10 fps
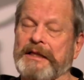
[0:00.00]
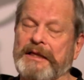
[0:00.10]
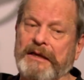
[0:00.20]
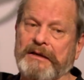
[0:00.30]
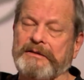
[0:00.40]
and the
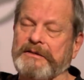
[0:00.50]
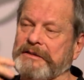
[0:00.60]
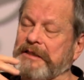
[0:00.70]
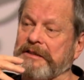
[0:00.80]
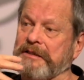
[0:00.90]

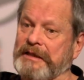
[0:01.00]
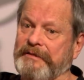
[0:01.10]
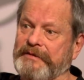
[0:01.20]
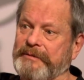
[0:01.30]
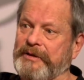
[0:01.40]
characters I just
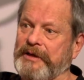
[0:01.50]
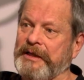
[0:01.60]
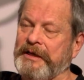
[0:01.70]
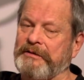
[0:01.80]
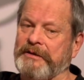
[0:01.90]
loved them all
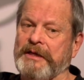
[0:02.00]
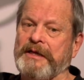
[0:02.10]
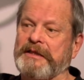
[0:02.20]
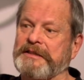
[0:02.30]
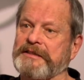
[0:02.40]
and I thought
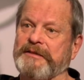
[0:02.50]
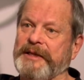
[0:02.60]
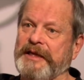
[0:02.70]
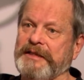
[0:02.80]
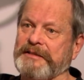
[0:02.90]
this is going
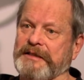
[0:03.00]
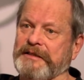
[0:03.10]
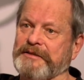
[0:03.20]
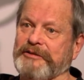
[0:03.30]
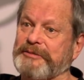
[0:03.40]
to be easy.
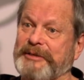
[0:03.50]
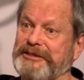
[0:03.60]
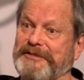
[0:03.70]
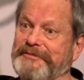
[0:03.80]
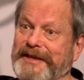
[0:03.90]
There's no
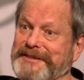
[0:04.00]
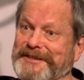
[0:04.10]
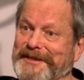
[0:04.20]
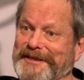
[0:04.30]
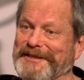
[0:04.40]
special
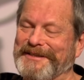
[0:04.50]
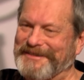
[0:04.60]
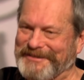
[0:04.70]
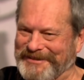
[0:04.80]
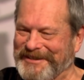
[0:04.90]
effects in it.
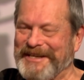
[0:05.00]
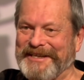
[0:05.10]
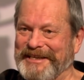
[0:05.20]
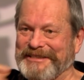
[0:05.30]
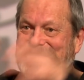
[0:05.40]
There's no,
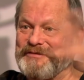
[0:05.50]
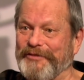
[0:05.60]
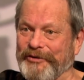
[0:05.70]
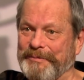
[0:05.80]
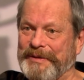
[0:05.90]
it's just
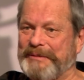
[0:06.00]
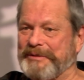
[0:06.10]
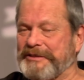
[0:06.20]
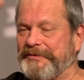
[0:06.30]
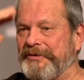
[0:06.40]
four
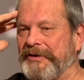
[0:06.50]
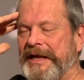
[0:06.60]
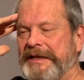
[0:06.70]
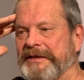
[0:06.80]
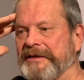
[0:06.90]
people. It's a four
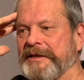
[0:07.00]
hander.